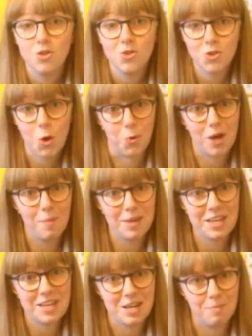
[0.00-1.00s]
So,
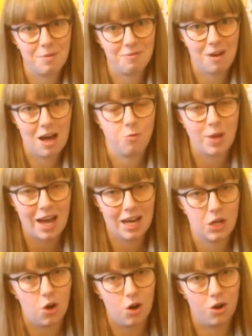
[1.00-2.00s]
coming in at number 5, we
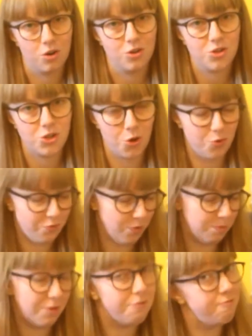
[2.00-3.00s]
had our show
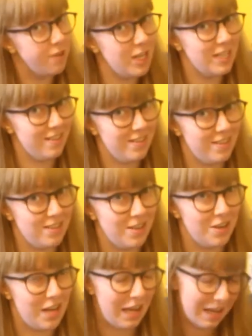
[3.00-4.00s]
from the first
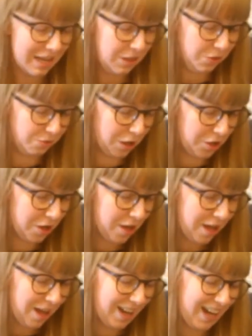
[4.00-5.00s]
Sunday in the run,
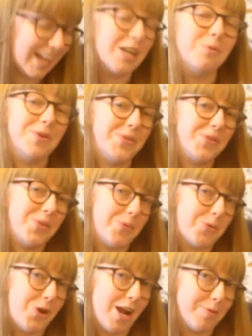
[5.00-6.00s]
and it was The
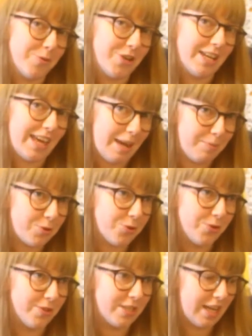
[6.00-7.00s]
Primary Caped
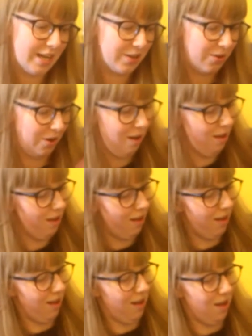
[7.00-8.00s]
Crusader.
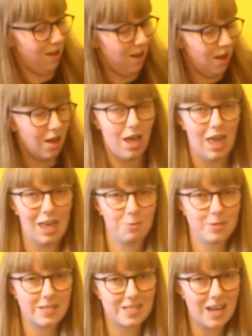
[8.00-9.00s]
It
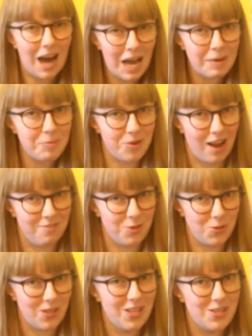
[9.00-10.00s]
was a time
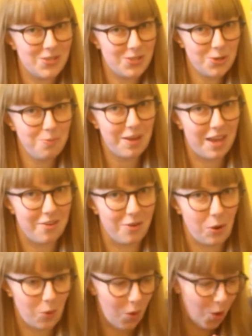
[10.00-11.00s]
travel
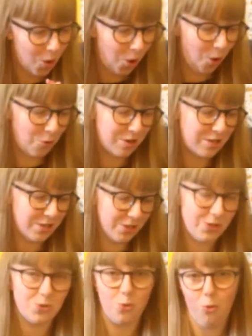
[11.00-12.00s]
superhero
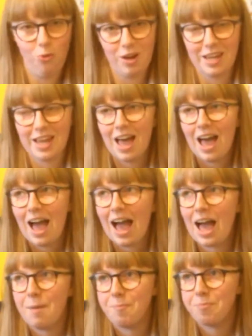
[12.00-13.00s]
origin story.
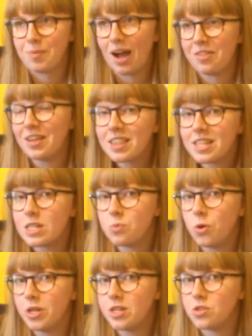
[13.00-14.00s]
I think this
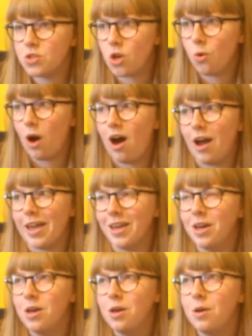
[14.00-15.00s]
one is so high,